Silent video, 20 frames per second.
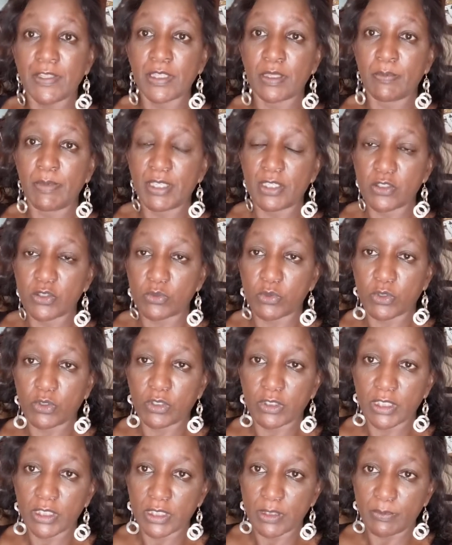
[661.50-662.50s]
the bench. We
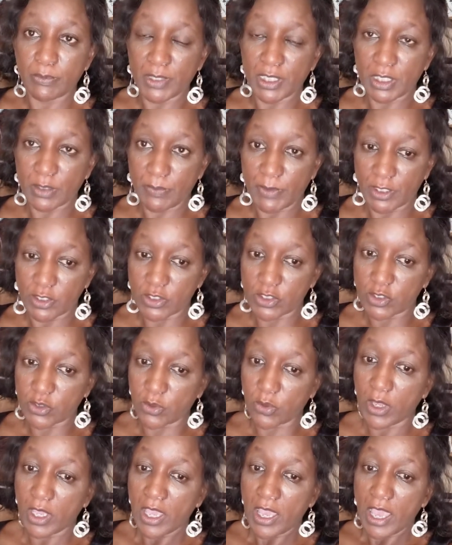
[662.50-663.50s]
called it the pink bench. So
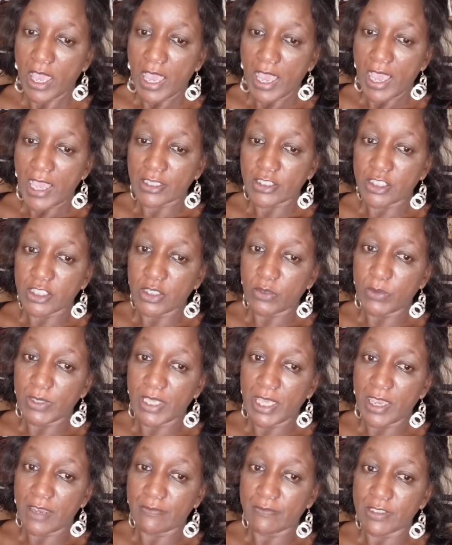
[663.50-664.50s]
actually we
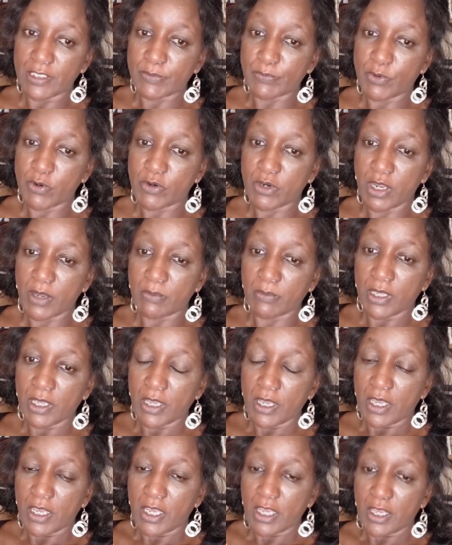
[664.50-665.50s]
have this program
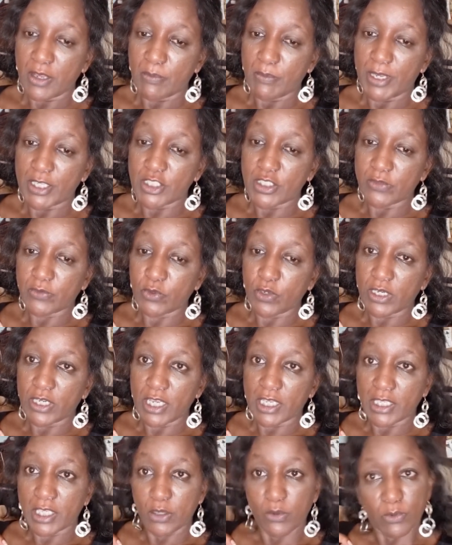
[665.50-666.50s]
by Jeff
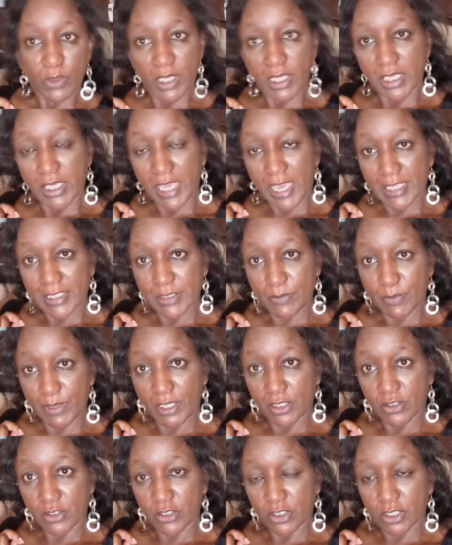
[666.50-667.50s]
Koinange where he has a
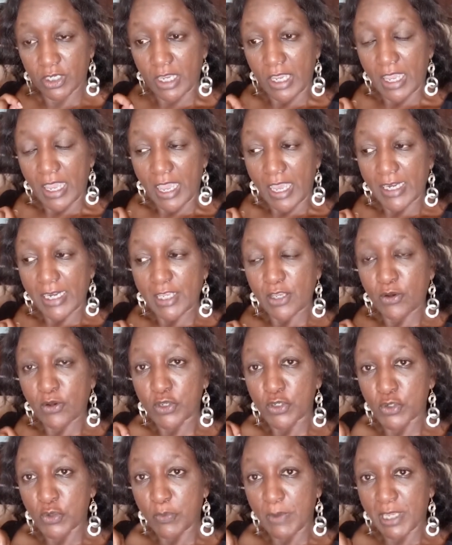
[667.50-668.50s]
bench, and it
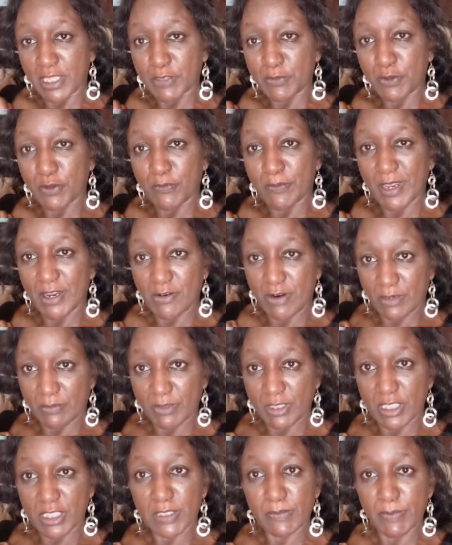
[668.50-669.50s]
always reminds me of my
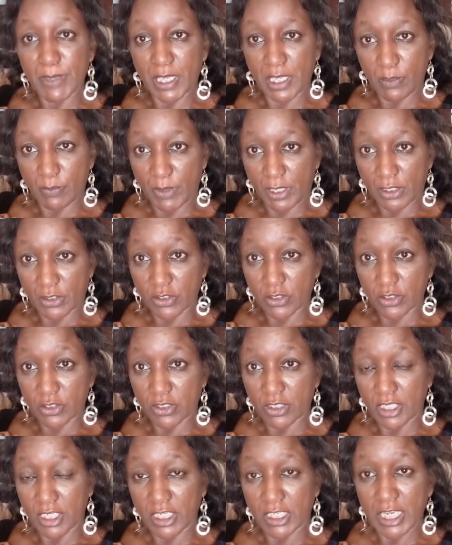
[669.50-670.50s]
grandmother's pink bench
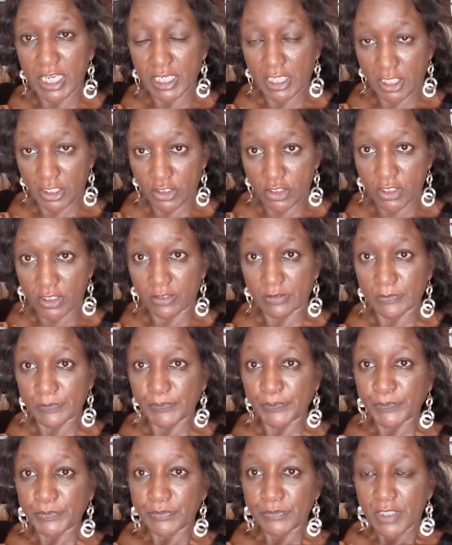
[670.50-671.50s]
in her kitchen.
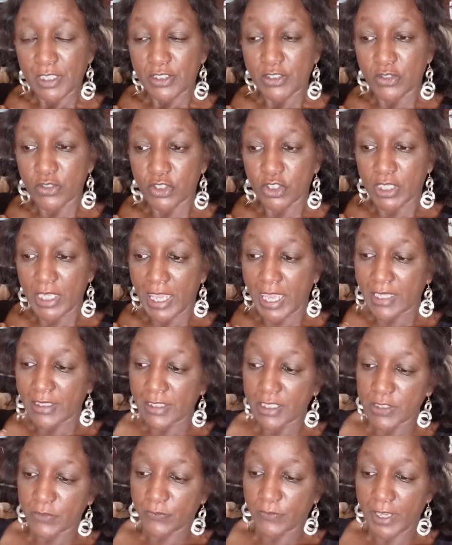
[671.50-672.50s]
So she had
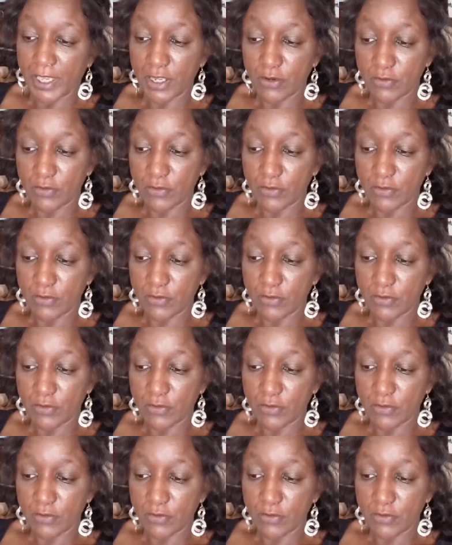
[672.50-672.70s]
this fire